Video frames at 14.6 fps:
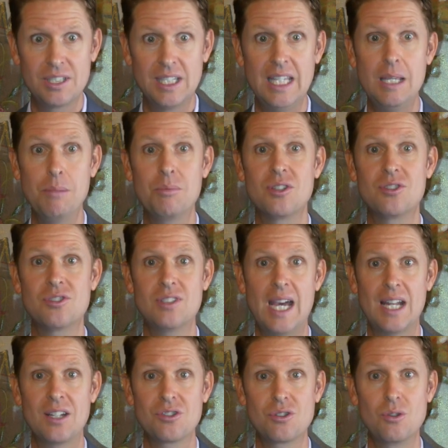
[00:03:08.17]
to keep the
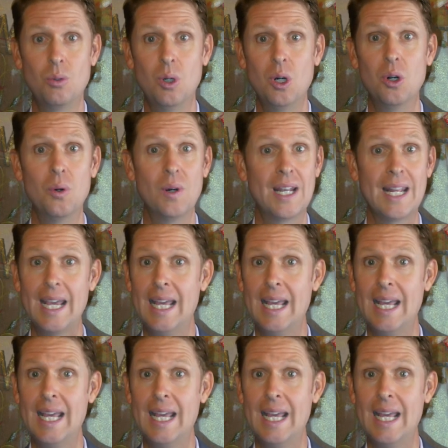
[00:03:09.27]
status quo at